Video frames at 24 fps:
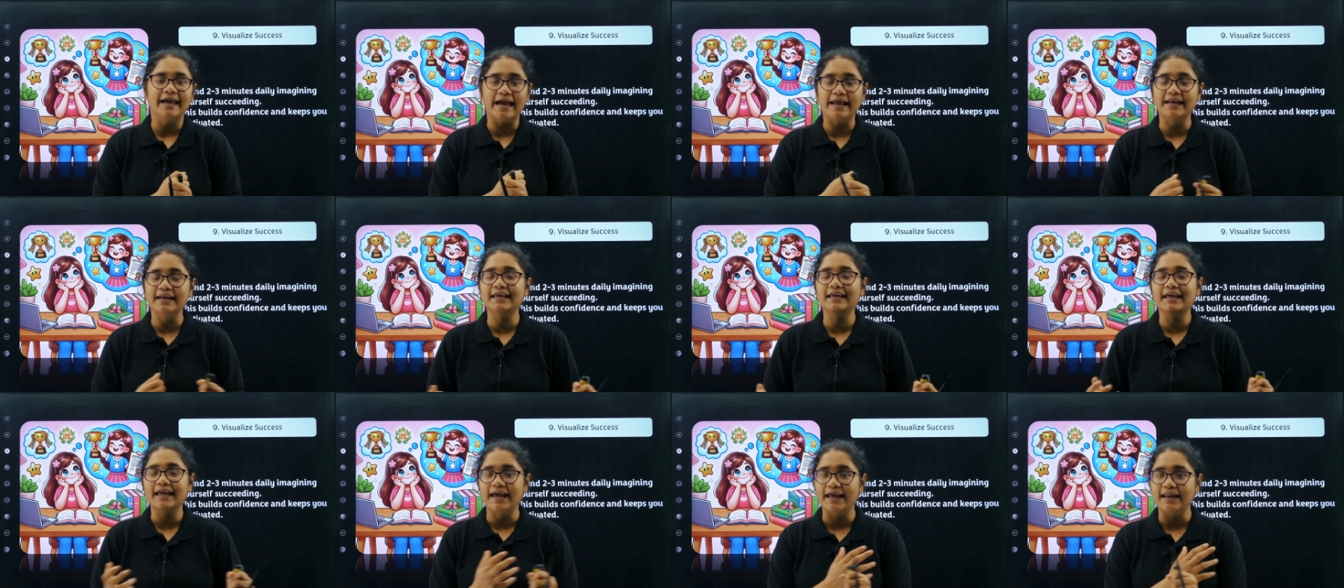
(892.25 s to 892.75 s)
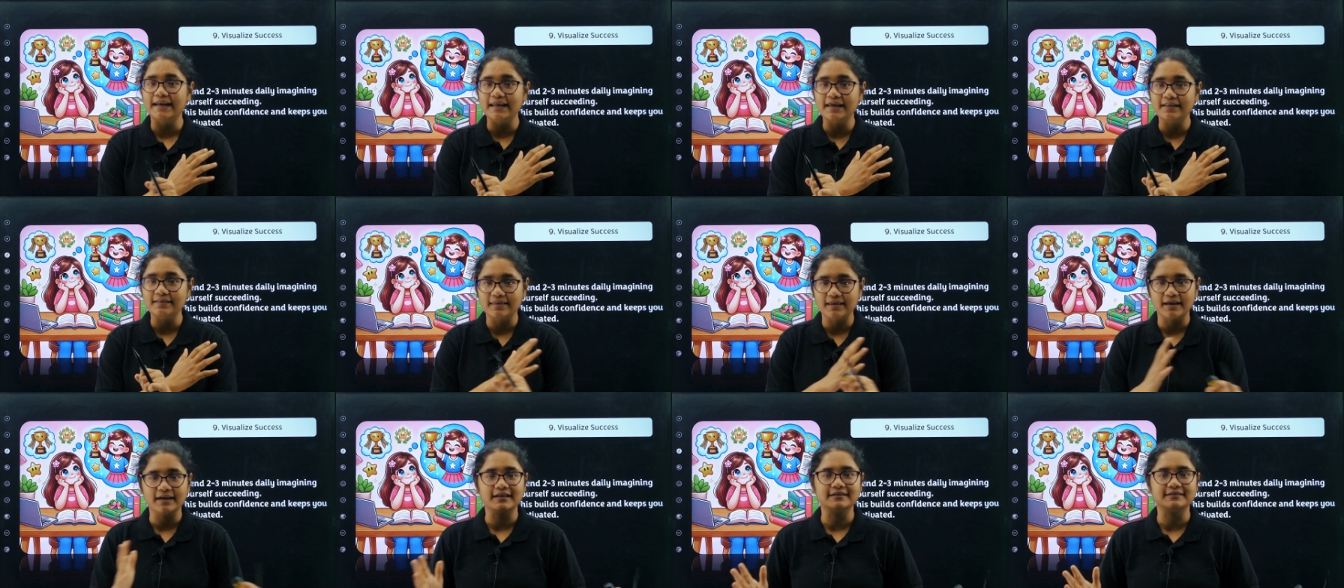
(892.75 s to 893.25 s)

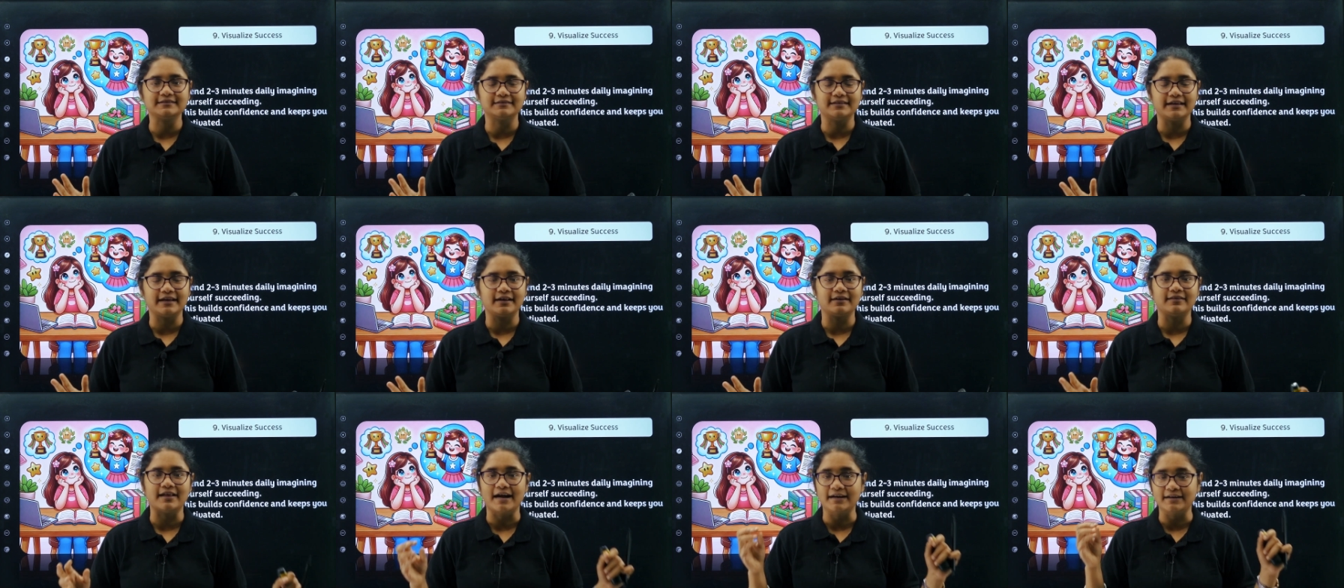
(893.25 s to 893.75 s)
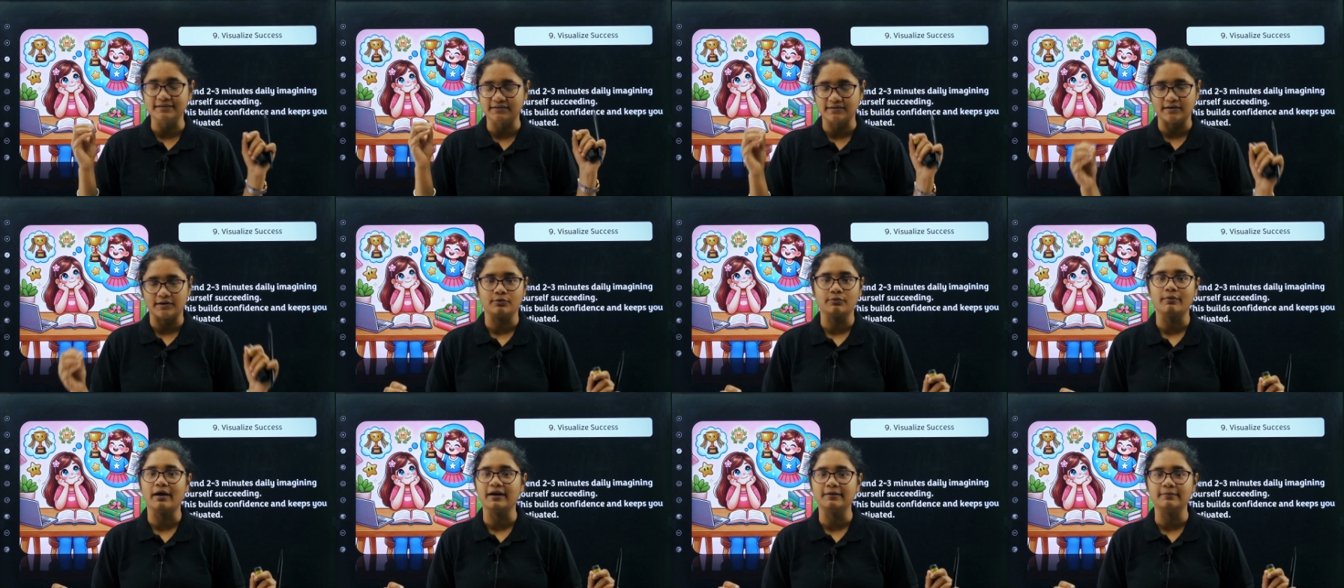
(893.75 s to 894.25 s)
anything is there that is
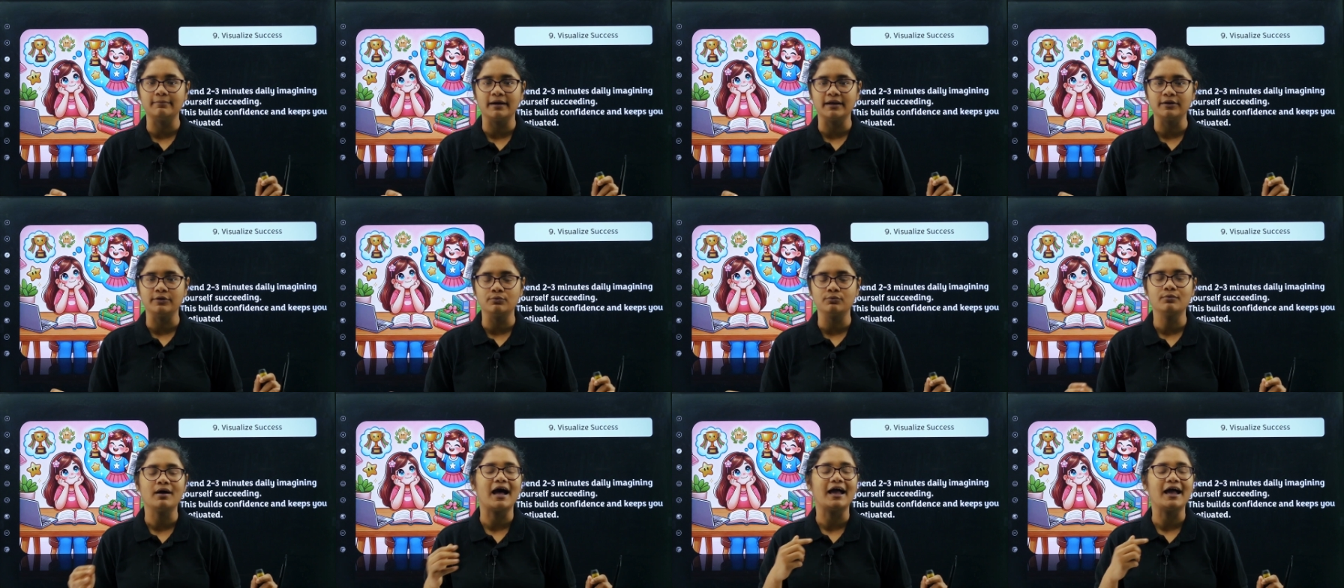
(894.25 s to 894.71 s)
required by you.